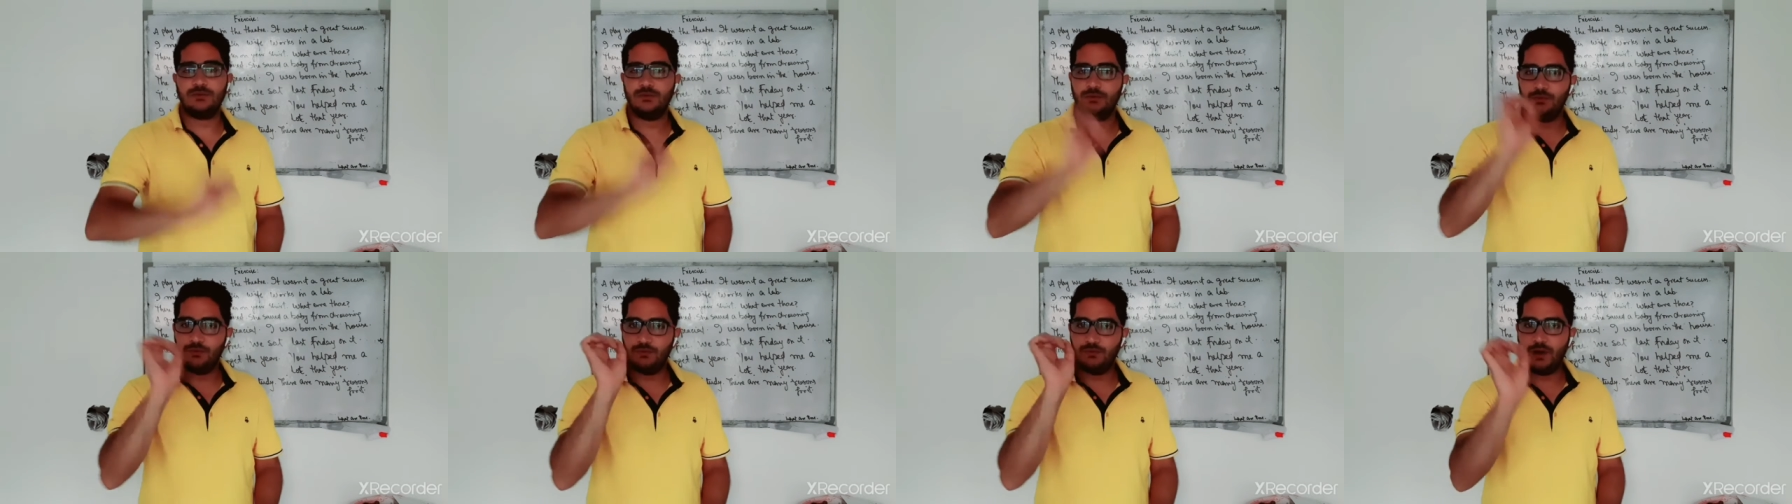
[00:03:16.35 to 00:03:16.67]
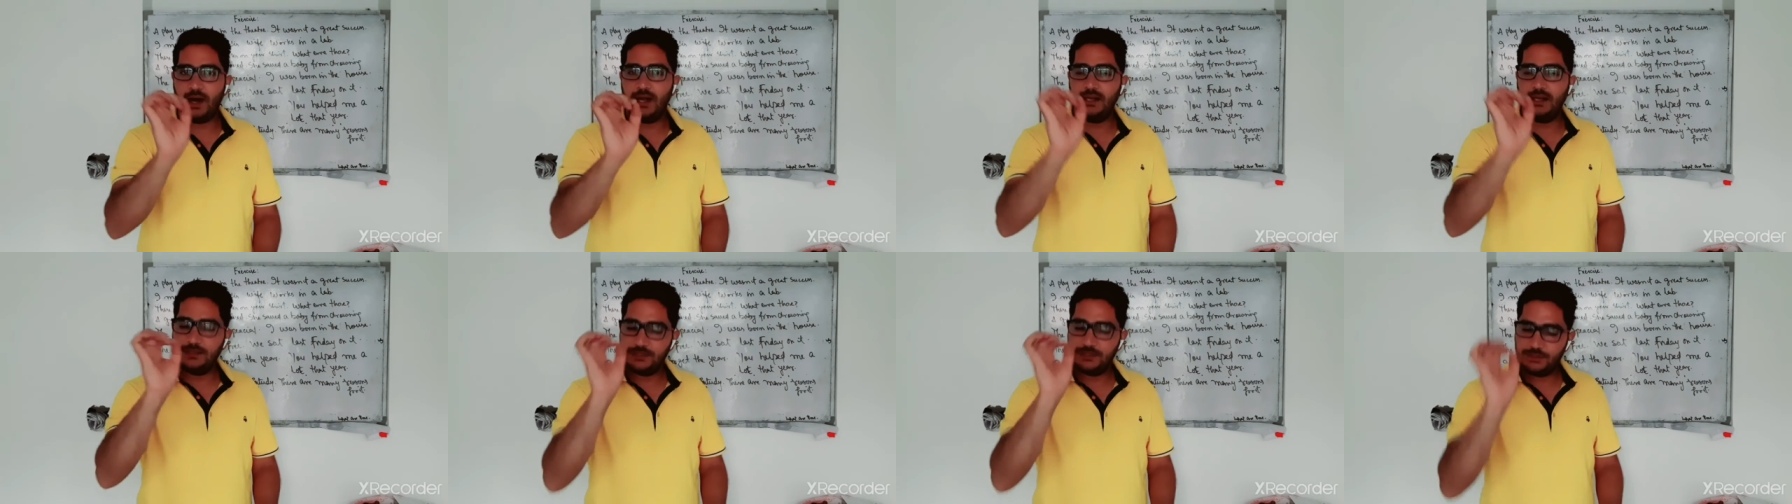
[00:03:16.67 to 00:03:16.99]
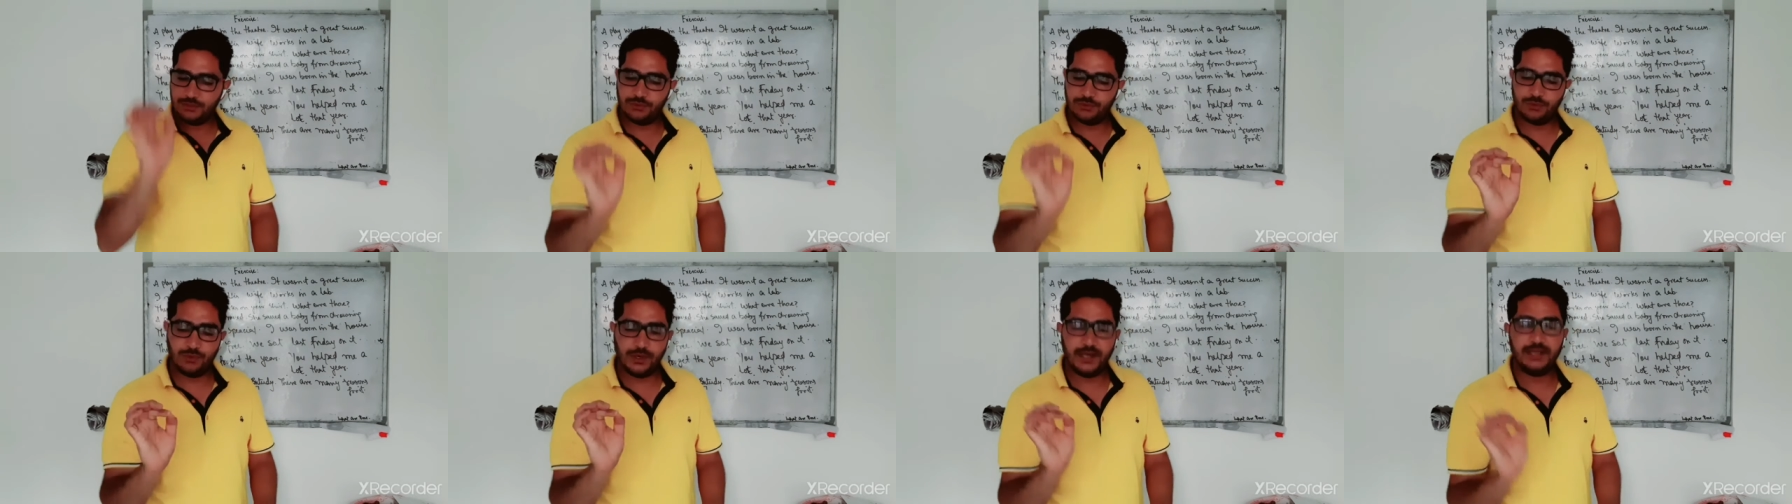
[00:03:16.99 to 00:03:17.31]
1,
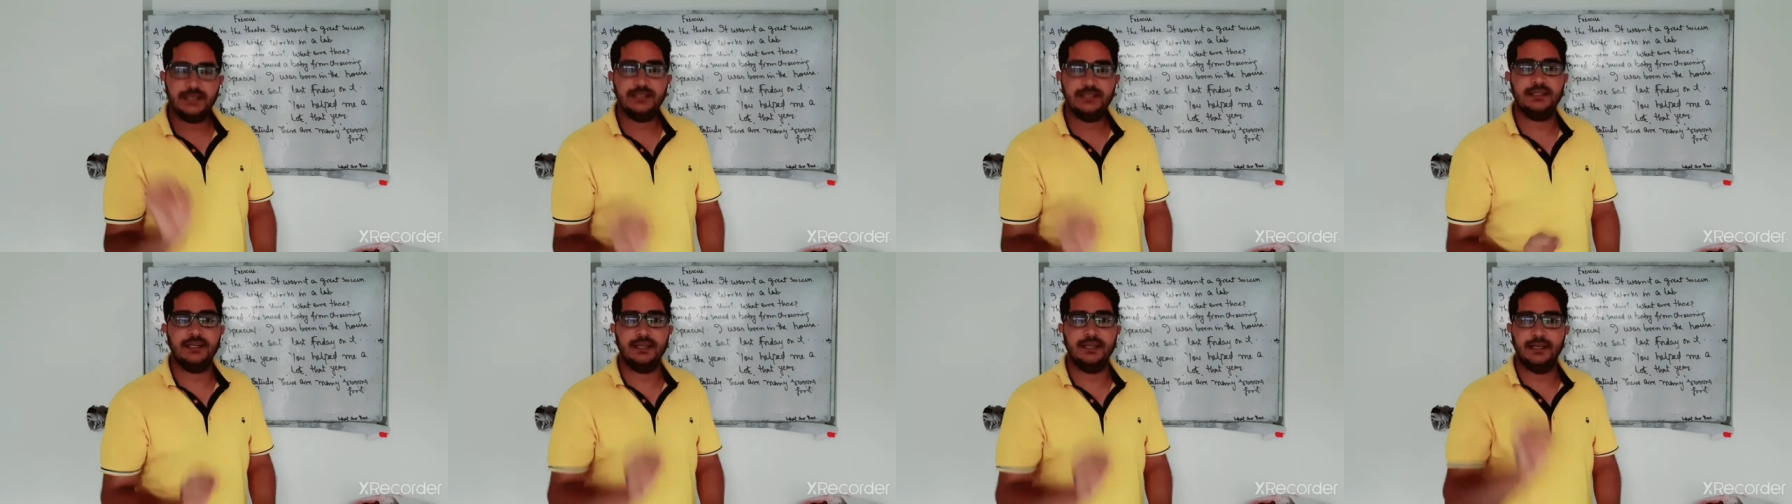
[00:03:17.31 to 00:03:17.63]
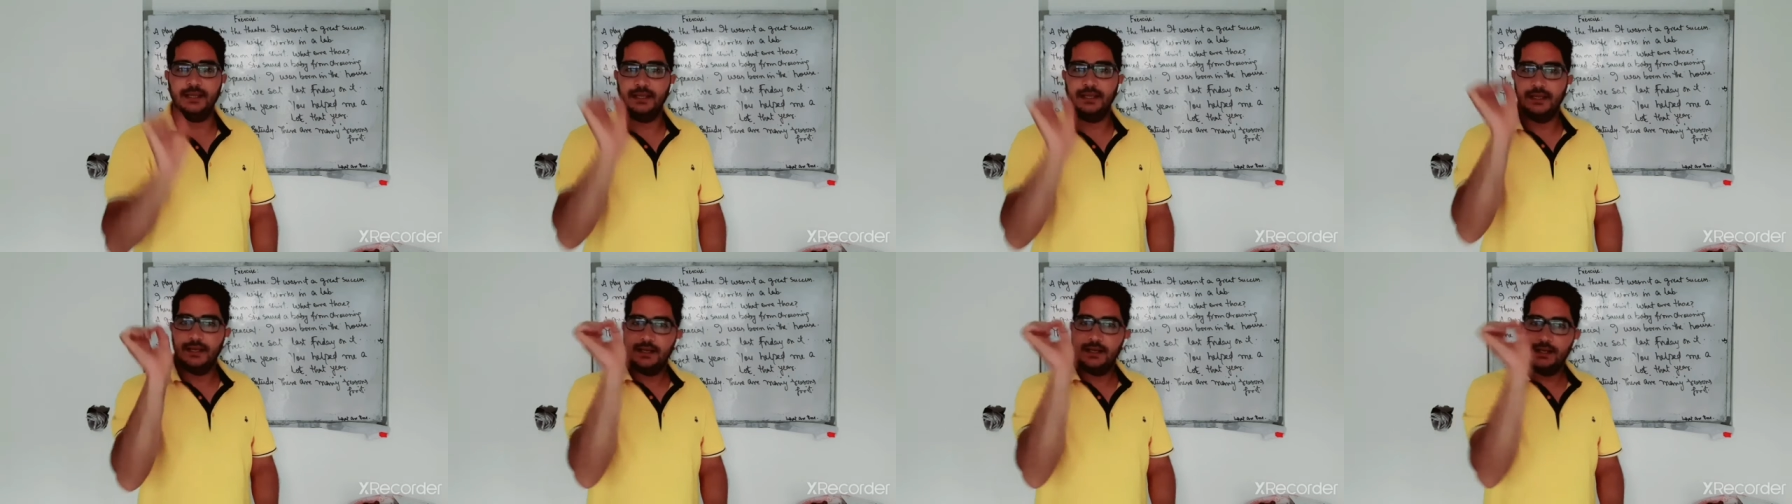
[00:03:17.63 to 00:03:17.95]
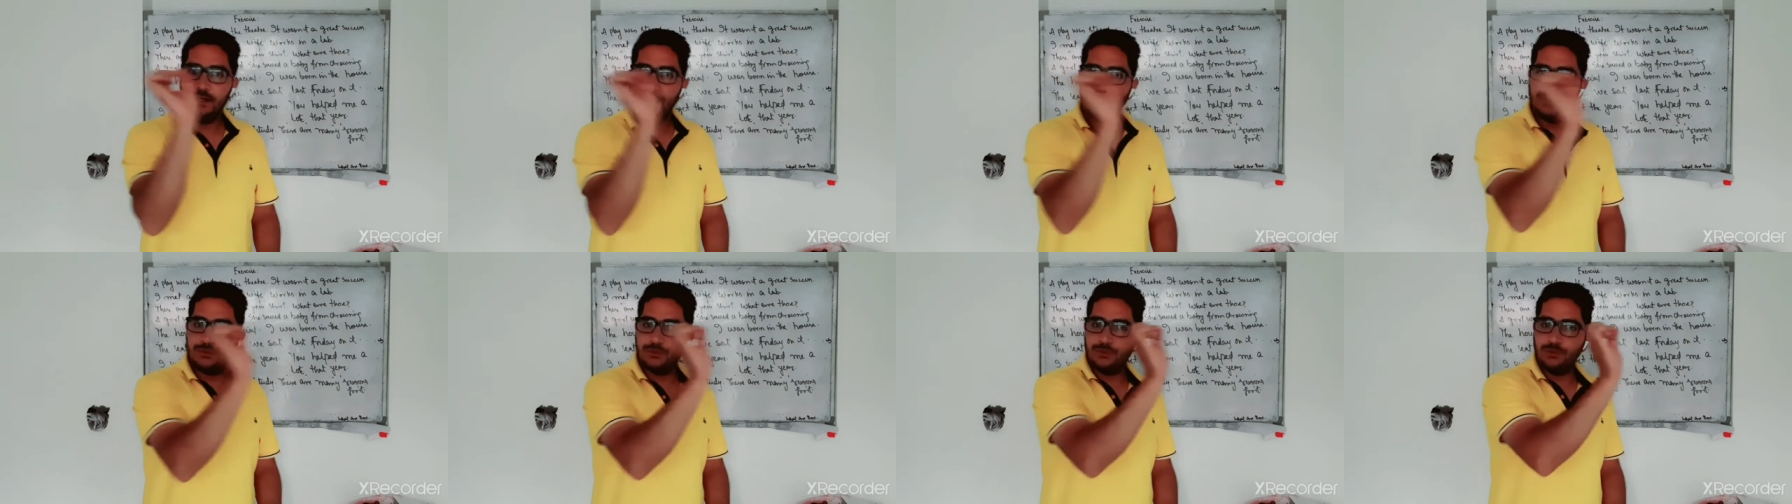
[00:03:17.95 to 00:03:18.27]
2, and 3.
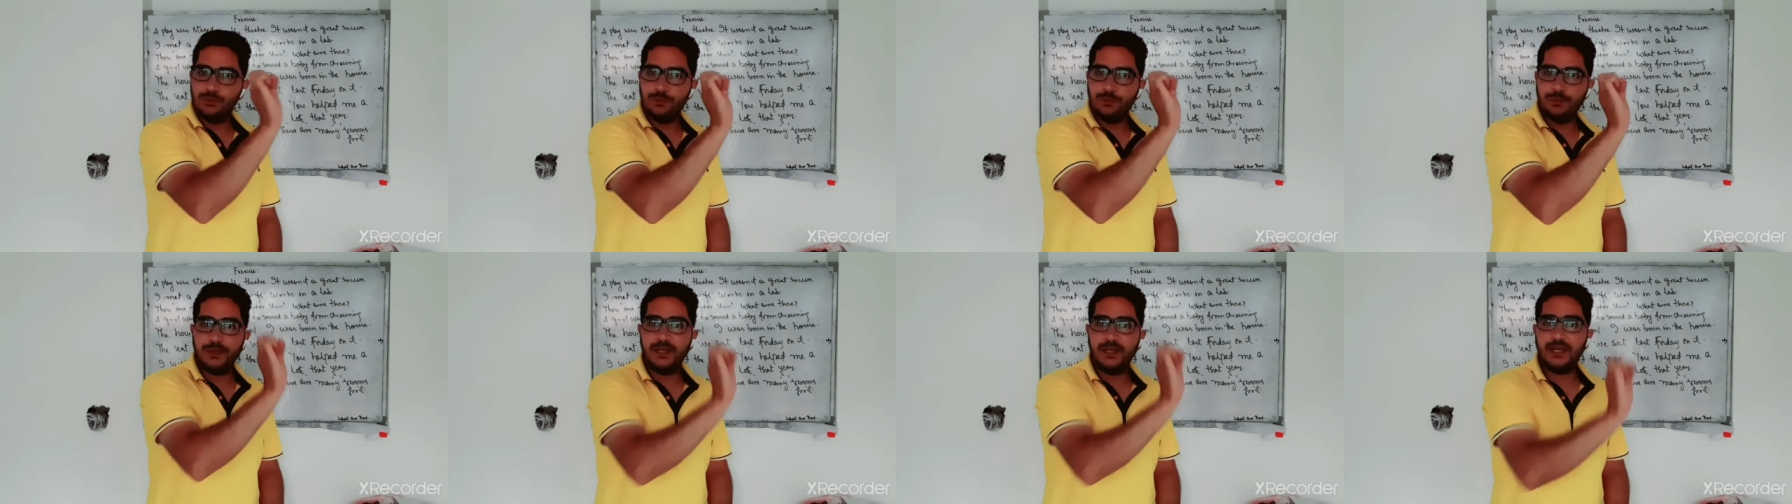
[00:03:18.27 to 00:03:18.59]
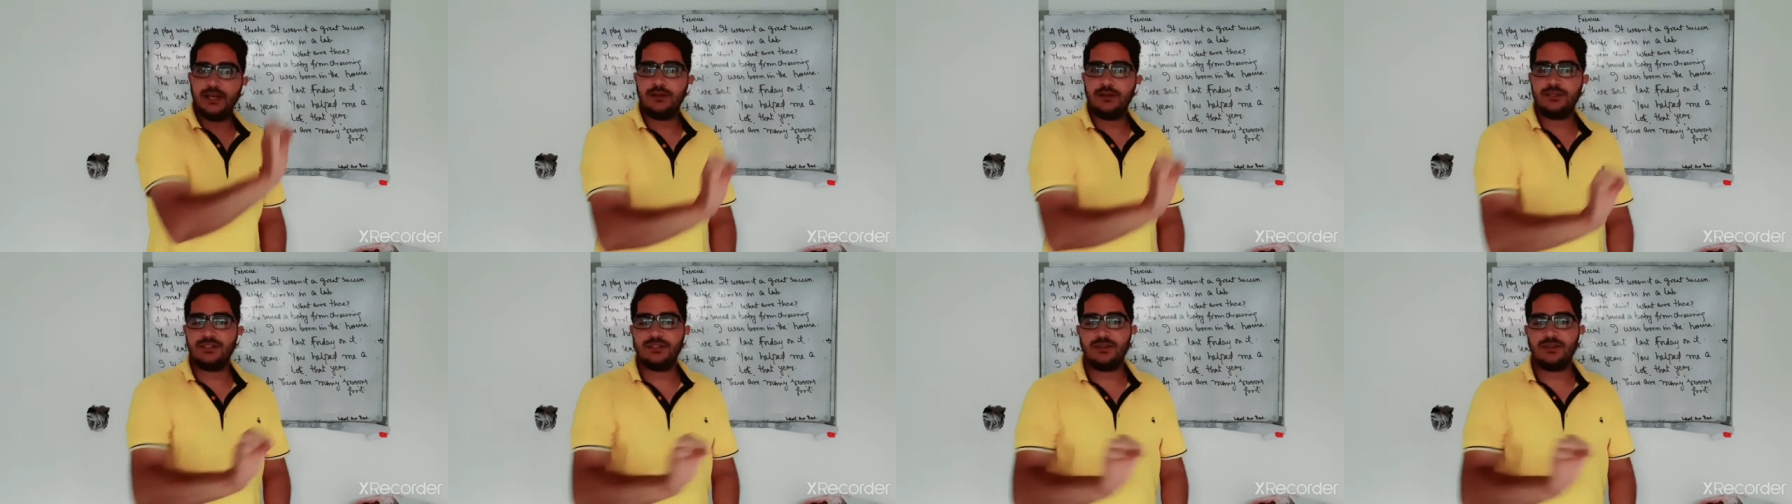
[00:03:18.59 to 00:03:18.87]
2 pair of